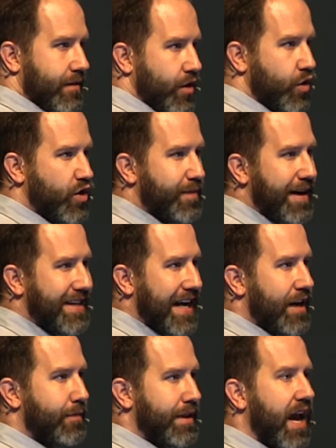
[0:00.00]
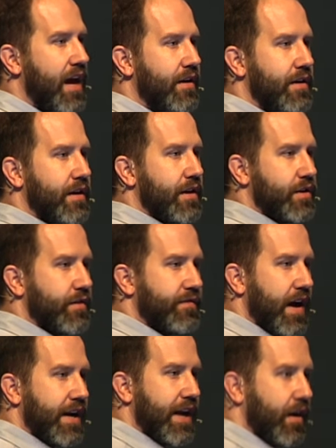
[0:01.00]
used my data plan to
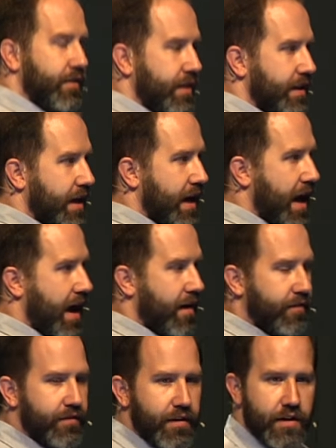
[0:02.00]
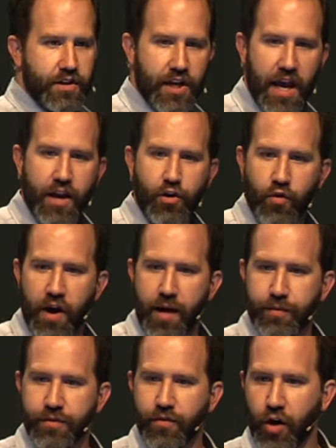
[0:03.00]
find out that they have 10
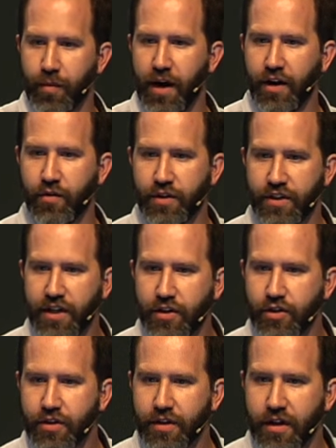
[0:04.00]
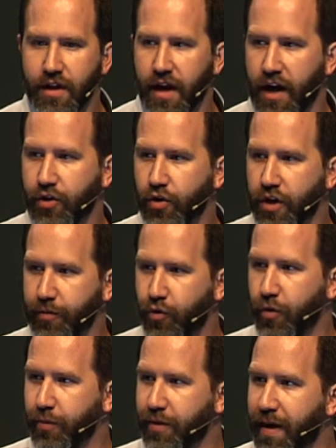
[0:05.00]
grams of carbohydrates each. I took an
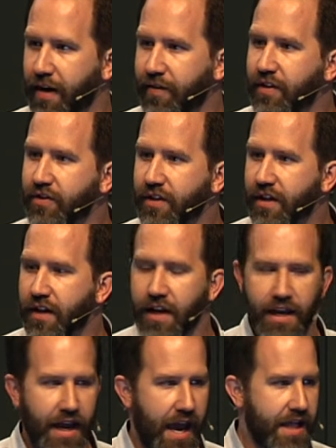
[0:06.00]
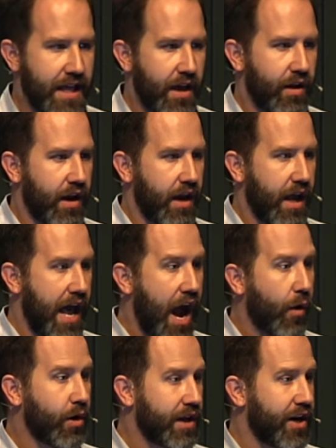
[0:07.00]
appropriate amount of insulin, and then an
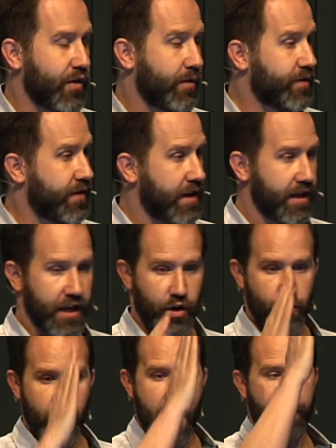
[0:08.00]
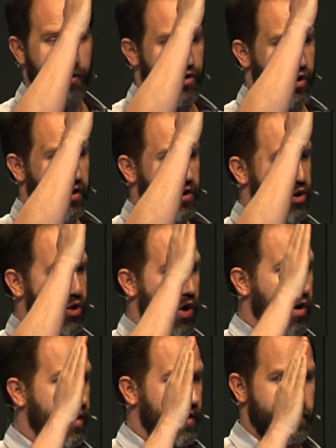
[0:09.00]
hour later I was feeling like crap. I'll show you the
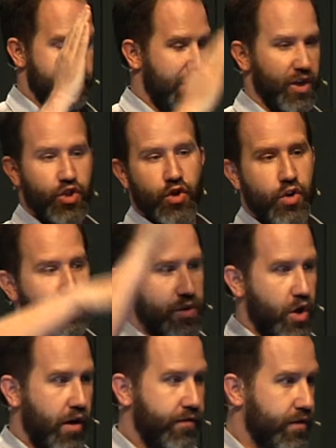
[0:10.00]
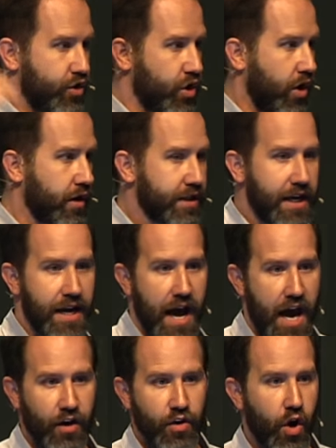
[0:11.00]
chart. Blood sugar was off the chart.
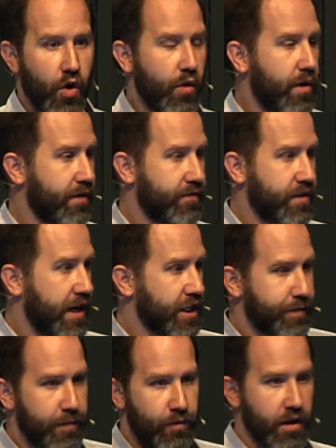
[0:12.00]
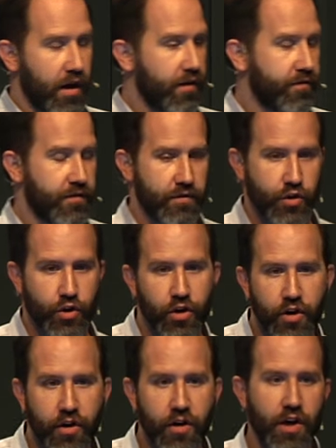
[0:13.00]
I don't know if Danish people love
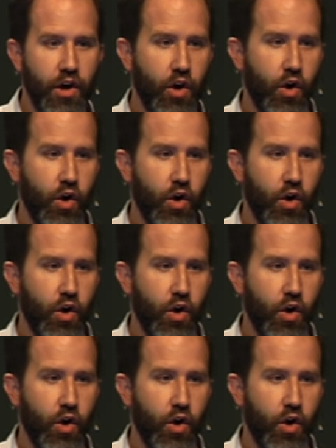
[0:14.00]
sugar,